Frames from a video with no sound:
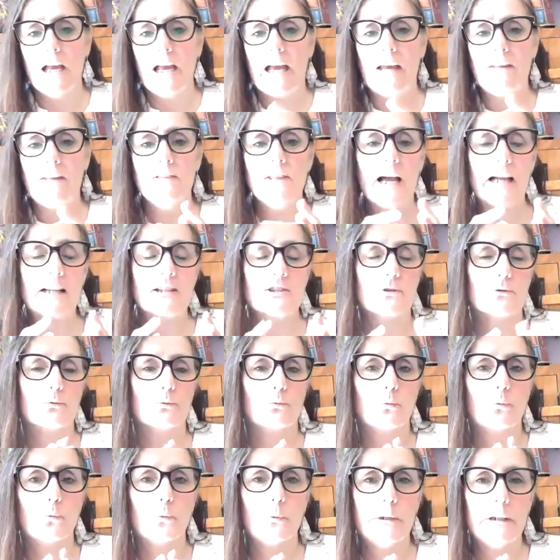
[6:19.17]
And that's
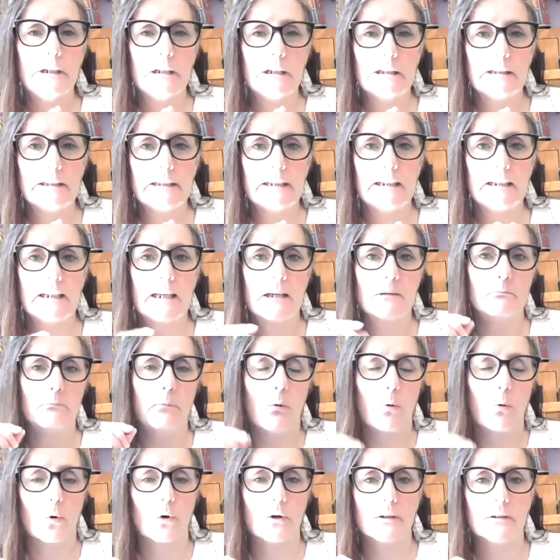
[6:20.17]
really
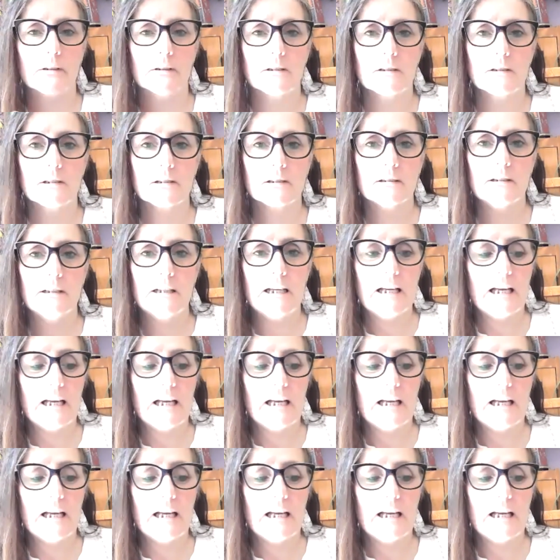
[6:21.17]
important.